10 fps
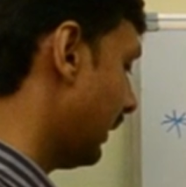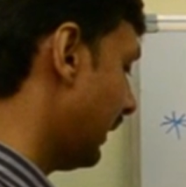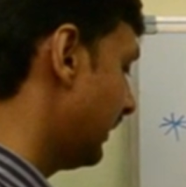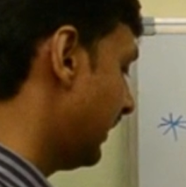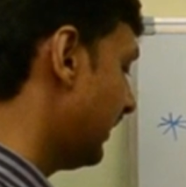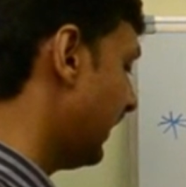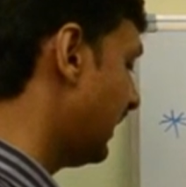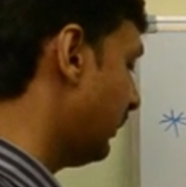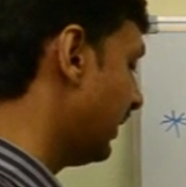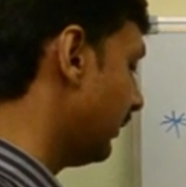is 6
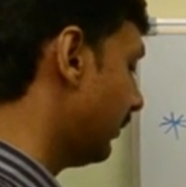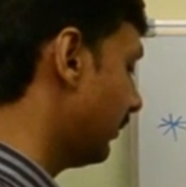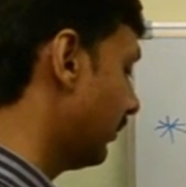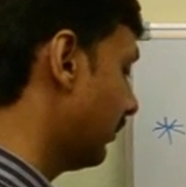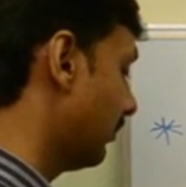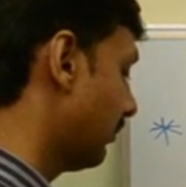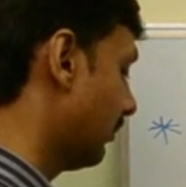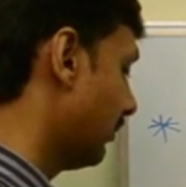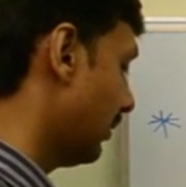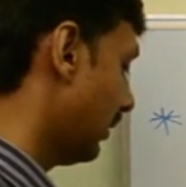centimeters
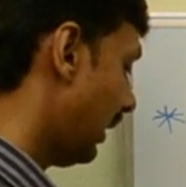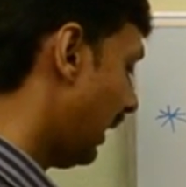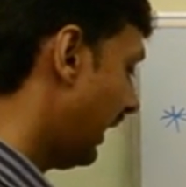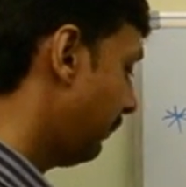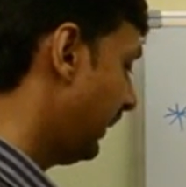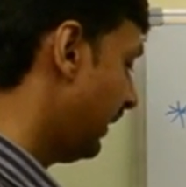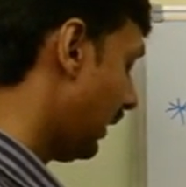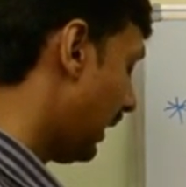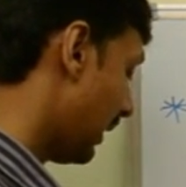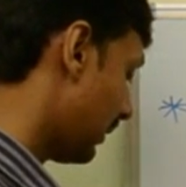and
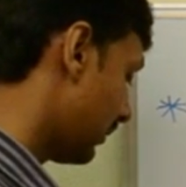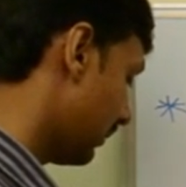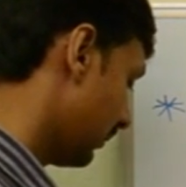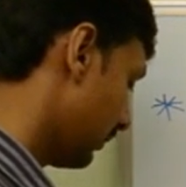PR,